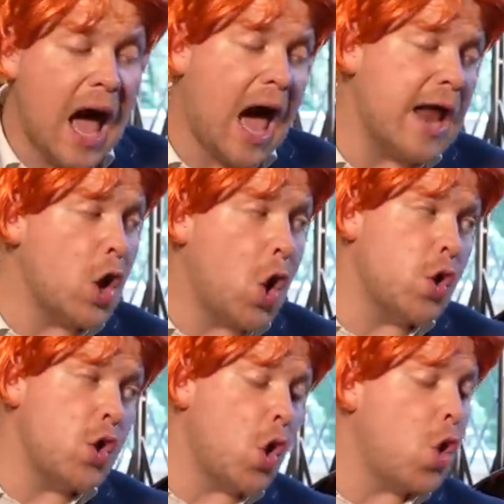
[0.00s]
I
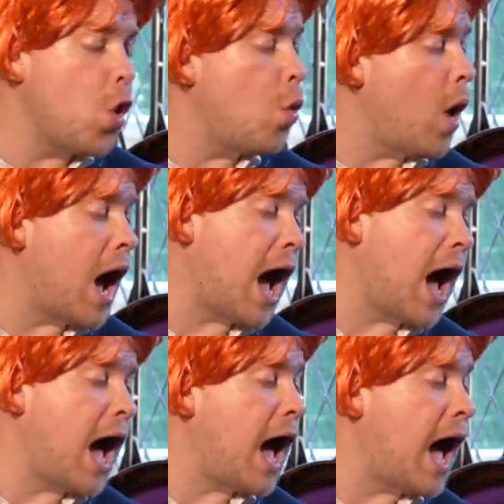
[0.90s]
don't know
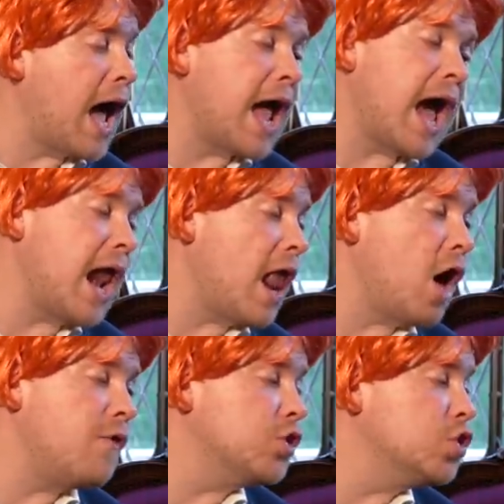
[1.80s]
why I
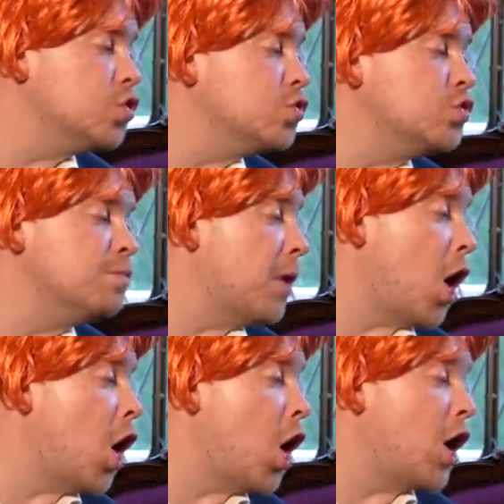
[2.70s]
love you,
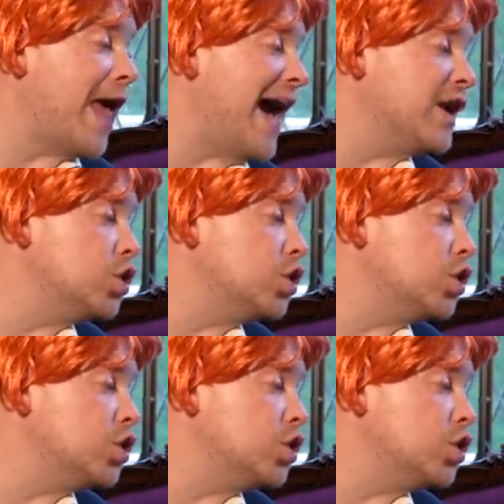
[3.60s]
but I